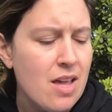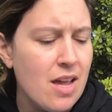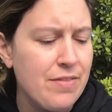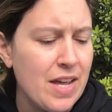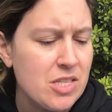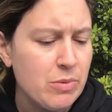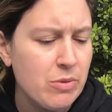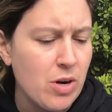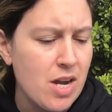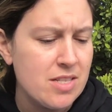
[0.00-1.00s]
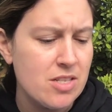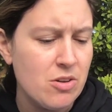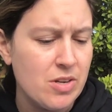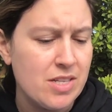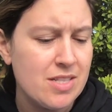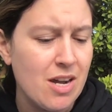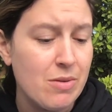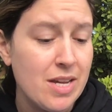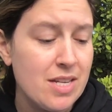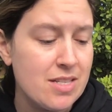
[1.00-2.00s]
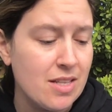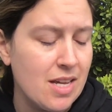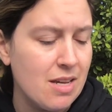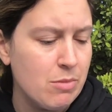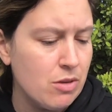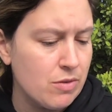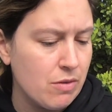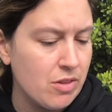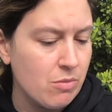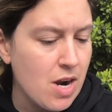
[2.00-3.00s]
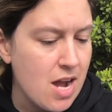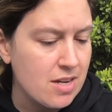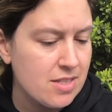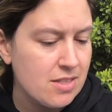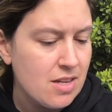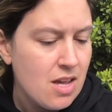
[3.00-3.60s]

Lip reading: and that's when Roz noticed how easily he moved over the rocks.